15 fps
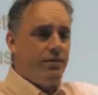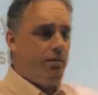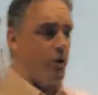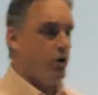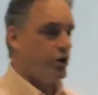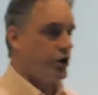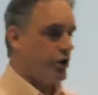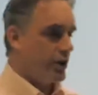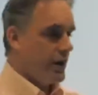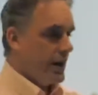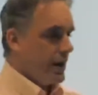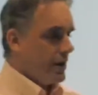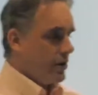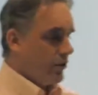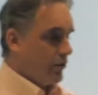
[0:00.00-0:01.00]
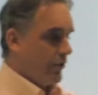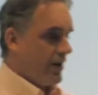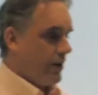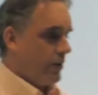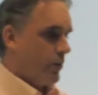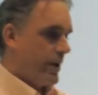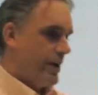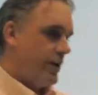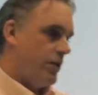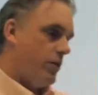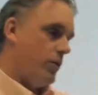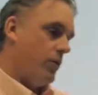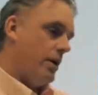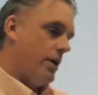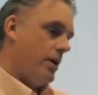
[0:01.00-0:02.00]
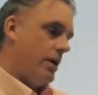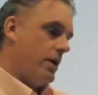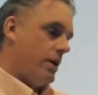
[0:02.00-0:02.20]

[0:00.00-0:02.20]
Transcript: emotion you feel when you